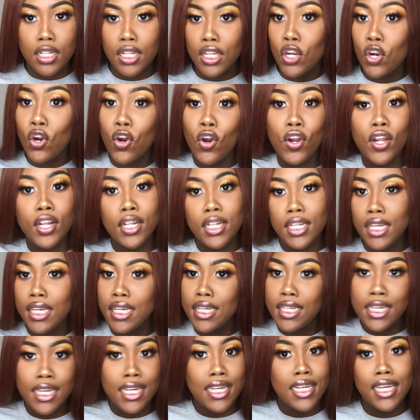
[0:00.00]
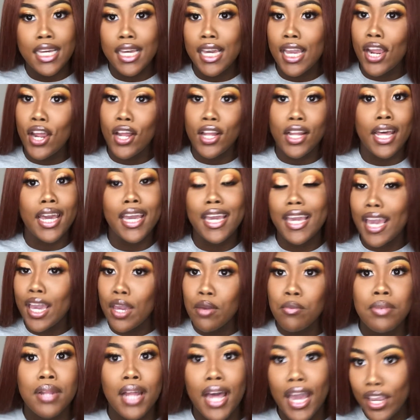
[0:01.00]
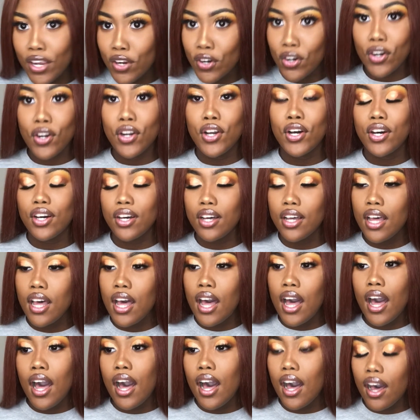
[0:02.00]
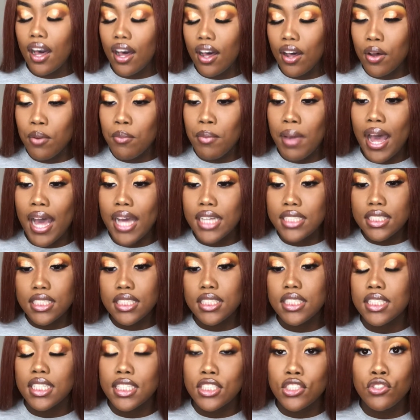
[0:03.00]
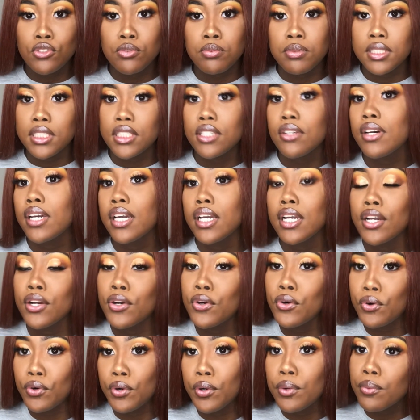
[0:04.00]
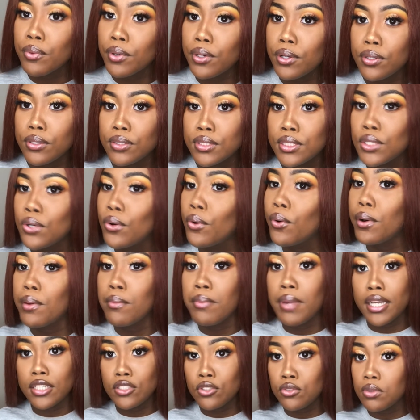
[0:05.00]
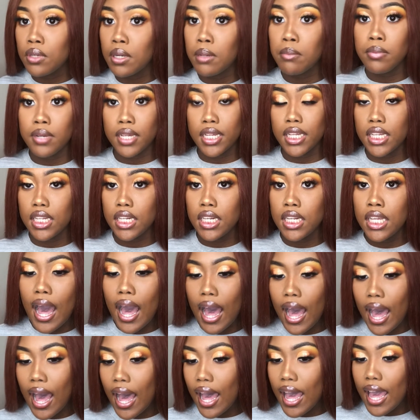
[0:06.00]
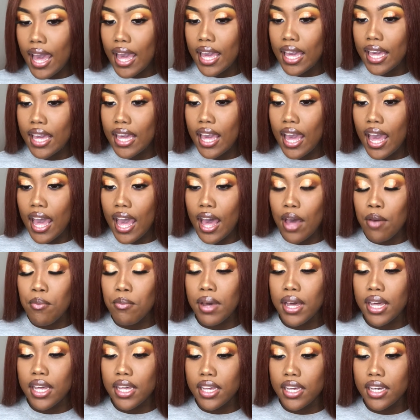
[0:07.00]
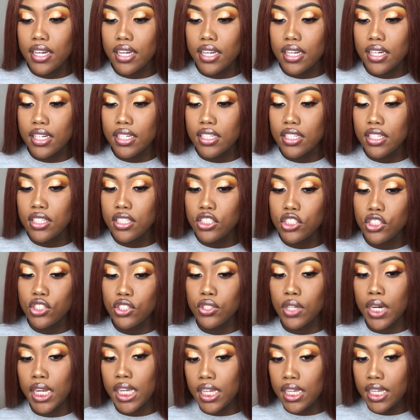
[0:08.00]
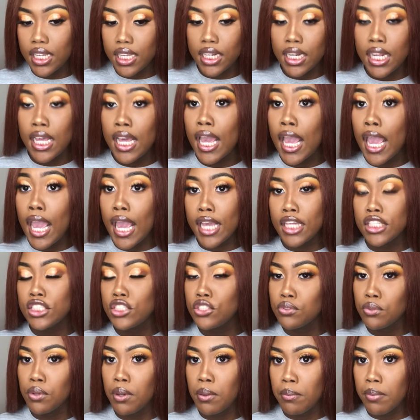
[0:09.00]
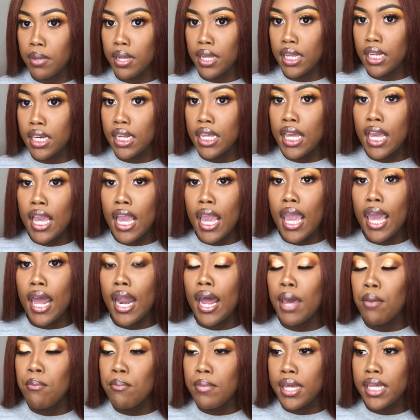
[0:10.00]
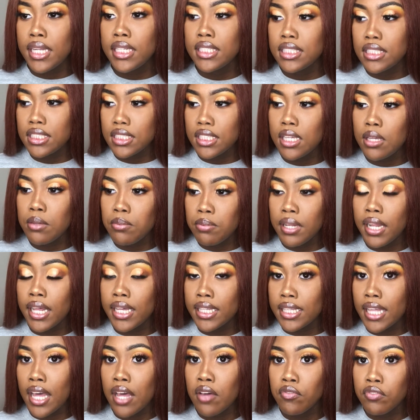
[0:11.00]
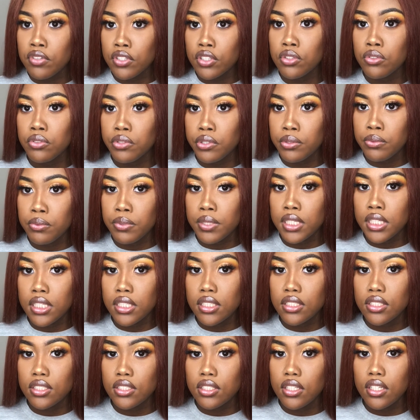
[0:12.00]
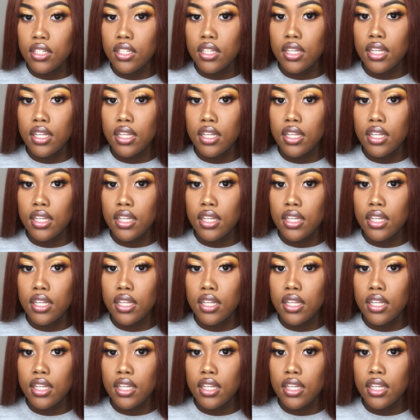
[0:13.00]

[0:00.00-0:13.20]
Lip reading: curly kinky hair like a black girl, I suggest you put your hair in cornrows going back to a bun. I have my hair straightened into a bun, and I managed to keep it like that for 3 weeks.